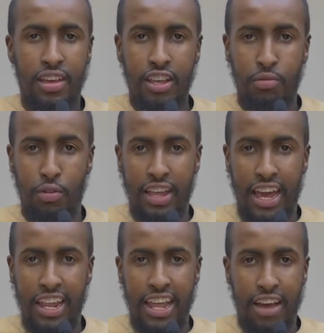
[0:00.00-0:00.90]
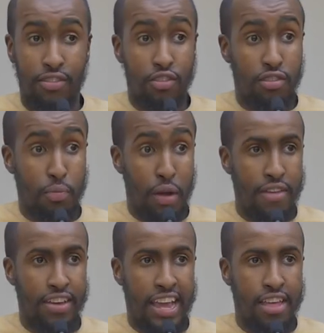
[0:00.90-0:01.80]
Hizb they have
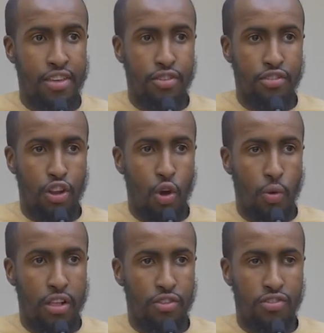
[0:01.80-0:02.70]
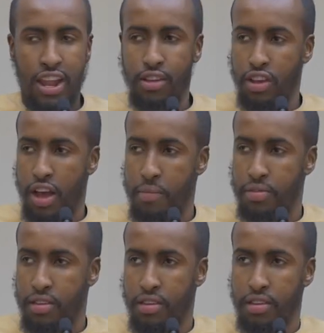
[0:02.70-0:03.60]
private gatherings, no one else is allowed to
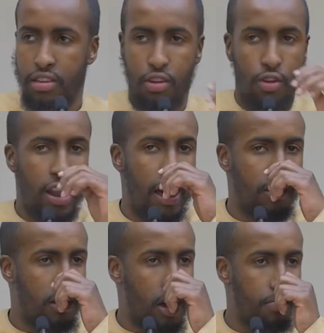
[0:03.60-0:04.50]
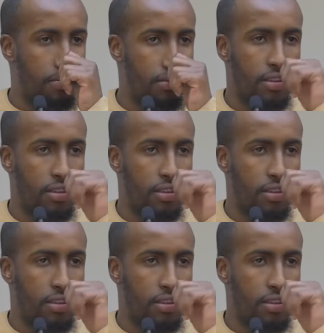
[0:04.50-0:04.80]
come. You're not allowed to come.